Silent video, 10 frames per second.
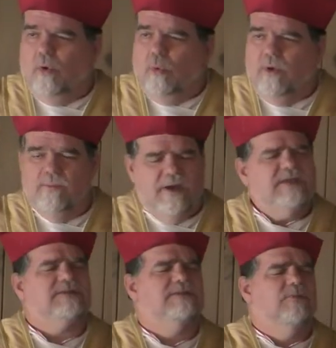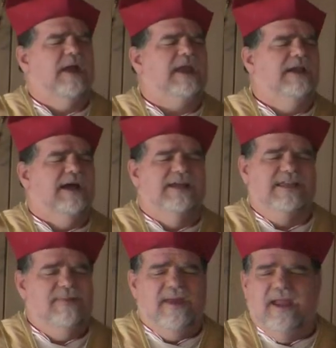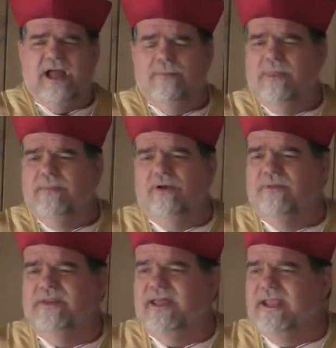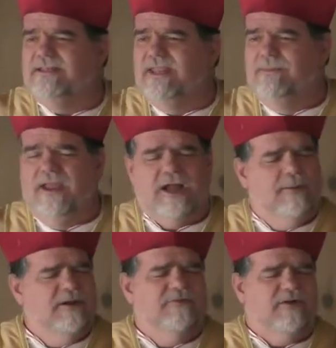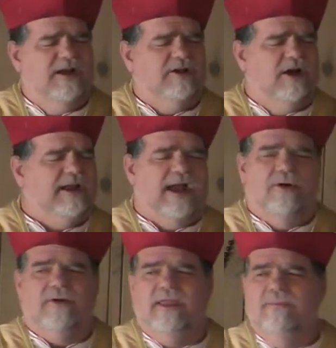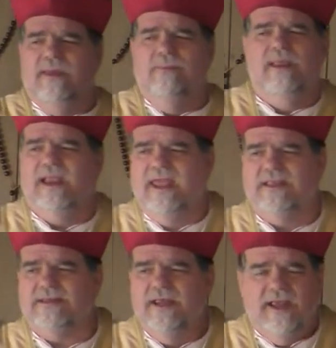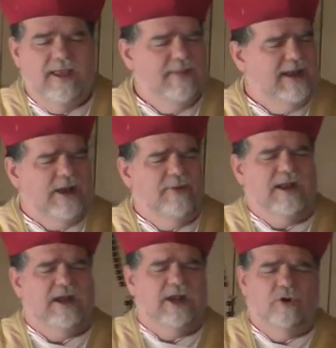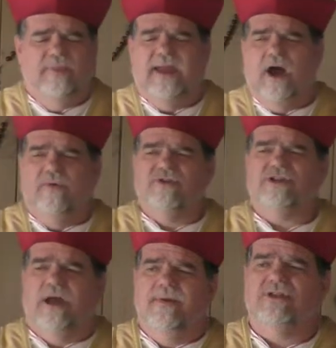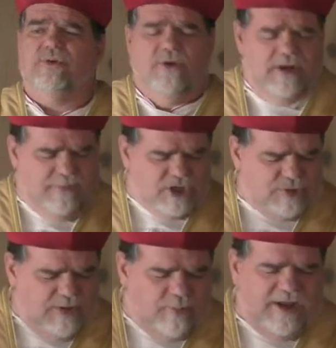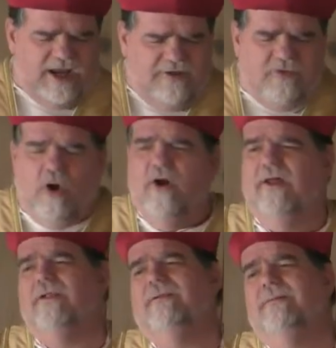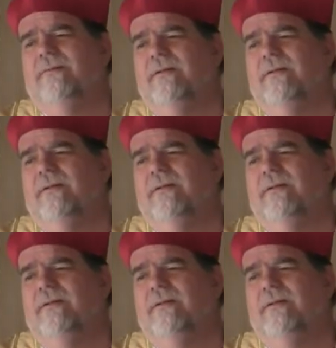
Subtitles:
We must recognize he may come in the middle of the night. He may come in a very dark hour. He may be late. We do not know the hour was coming. So we're going to make sure we bring enough oil.